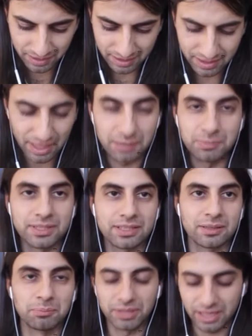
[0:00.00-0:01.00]
He stopped
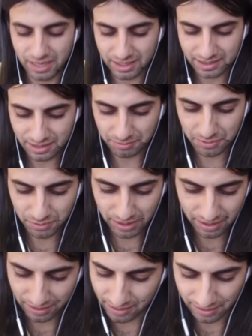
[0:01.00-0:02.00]
uh, playing, stopped doing
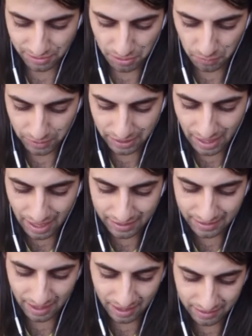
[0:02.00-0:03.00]
anything. So we
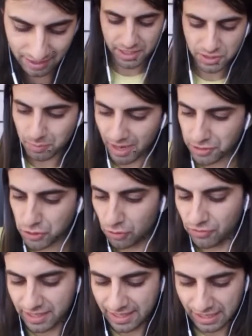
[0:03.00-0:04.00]
got that. Now, this
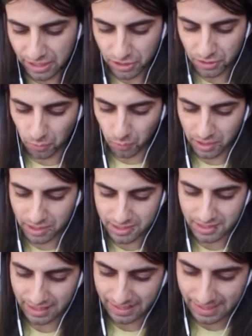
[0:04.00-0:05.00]
match over here
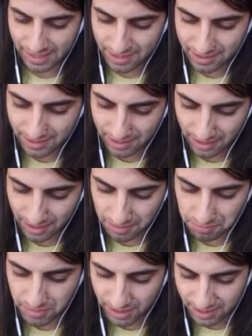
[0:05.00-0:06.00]
was
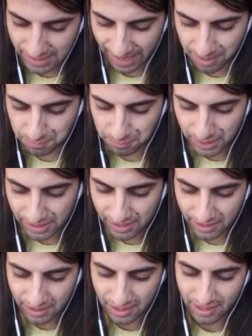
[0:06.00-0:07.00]
against uh, Miss M
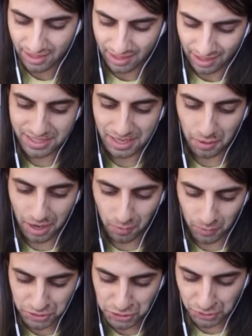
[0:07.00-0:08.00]
P. The reason
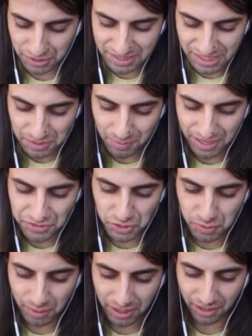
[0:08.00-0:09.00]
I, I want to show you
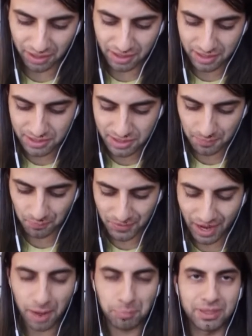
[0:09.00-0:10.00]
this match is
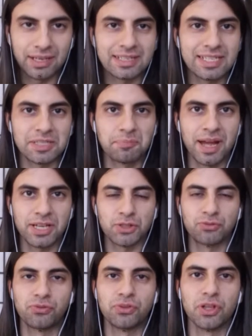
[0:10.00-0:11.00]
because I played
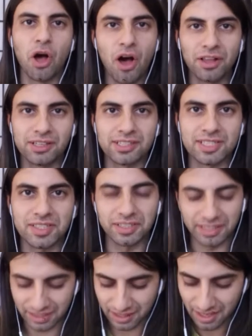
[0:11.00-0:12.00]
this match
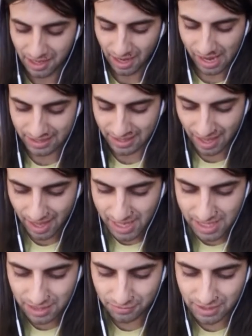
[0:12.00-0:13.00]
flawlessly. At
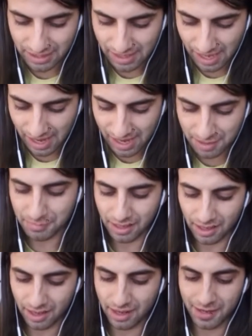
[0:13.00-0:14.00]
the end of the
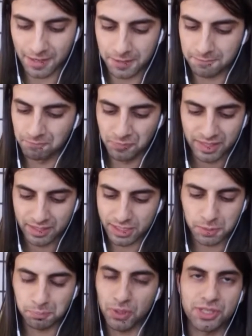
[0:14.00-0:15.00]
game, uh,
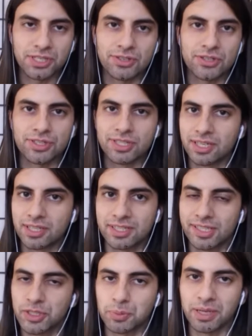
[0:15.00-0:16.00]
this person
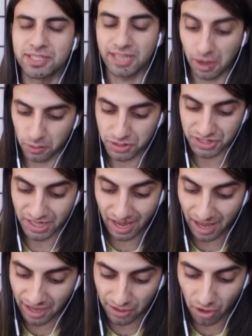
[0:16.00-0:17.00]
just didn't touch my
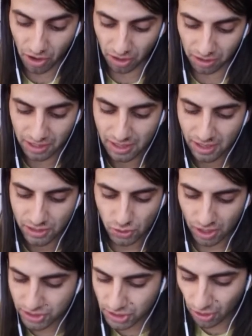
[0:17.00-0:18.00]
towers at all.
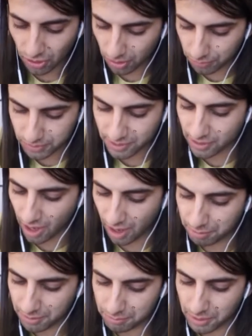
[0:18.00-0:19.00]
So I start off
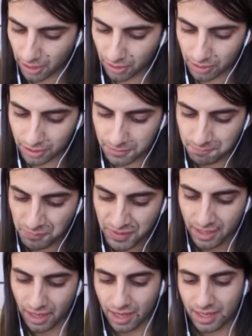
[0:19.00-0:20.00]
with the Goblin
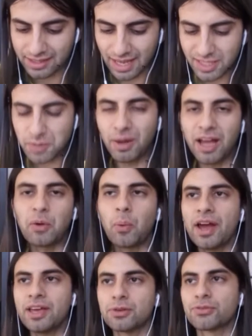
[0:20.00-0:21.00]
Barrel. Uh, that's
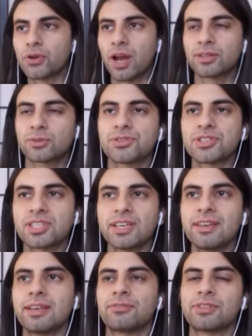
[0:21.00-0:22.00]
my way of trying
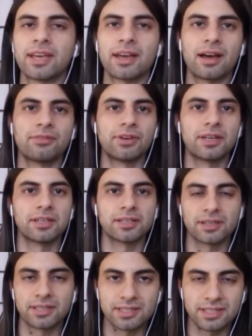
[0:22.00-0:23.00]
to see if they
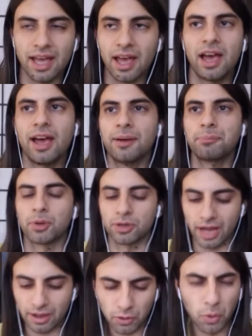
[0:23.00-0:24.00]
have a, a
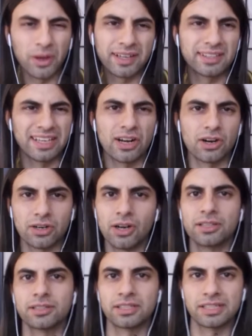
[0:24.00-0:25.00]
zap or how quick
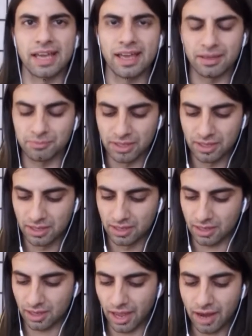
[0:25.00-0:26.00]
they are on their game.
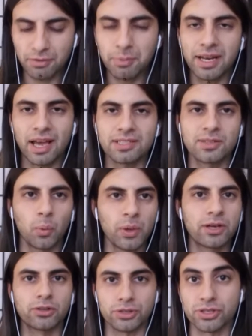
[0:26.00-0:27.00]
Uh, everybody
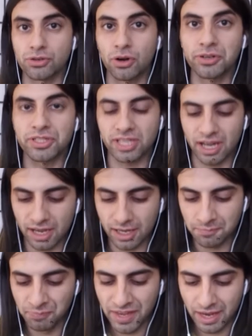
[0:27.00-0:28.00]
has a weak or a strong
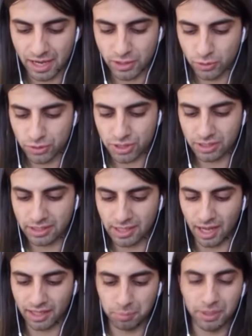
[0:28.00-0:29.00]
side, and
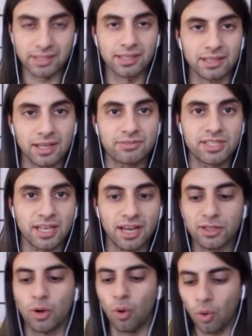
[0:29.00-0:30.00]
usually they either play the
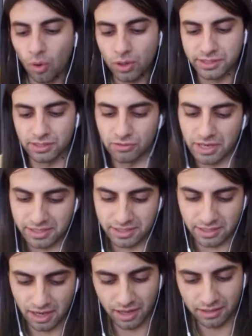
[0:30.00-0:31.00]
left side or the
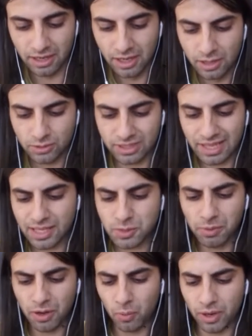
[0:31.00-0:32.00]
right side.
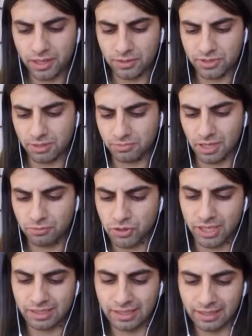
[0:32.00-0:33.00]
So that's my way of
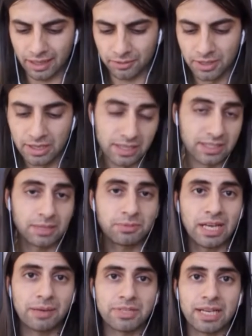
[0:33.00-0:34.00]
sometimes checking it out.
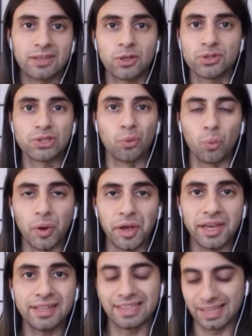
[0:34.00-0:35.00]
Sometimes I can
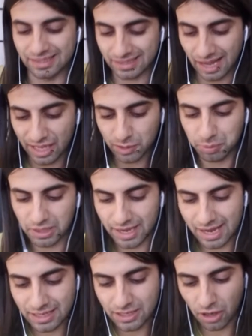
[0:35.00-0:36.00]
also wait and
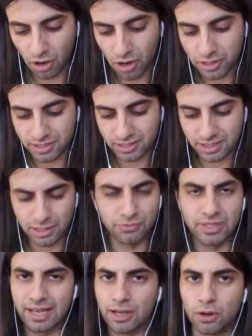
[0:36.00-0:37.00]
not play any cards
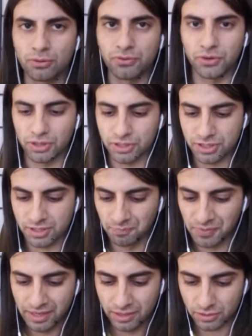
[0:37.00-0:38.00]
and see if they go
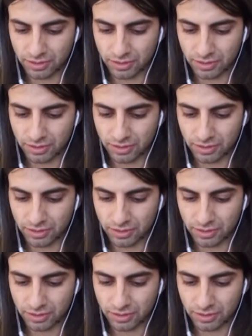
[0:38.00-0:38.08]
first.